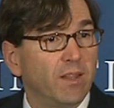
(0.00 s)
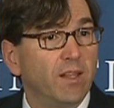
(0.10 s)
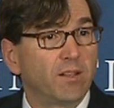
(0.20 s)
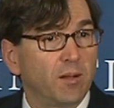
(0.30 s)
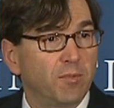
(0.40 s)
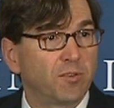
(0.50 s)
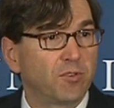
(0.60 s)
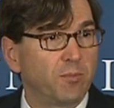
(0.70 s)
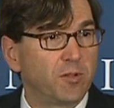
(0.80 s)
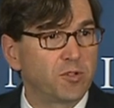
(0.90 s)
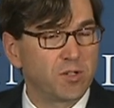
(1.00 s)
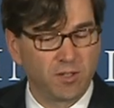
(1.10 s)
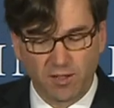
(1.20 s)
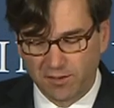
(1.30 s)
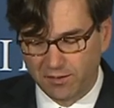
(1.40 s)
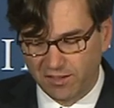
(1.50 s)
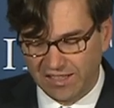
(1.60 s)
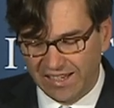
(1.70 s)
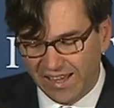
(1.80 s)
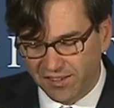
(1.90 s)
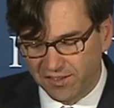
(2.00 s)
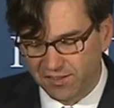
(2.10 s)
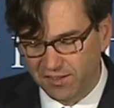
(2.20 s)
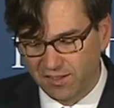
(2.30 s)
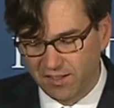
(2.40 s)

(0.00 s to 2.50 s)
income distribution that's less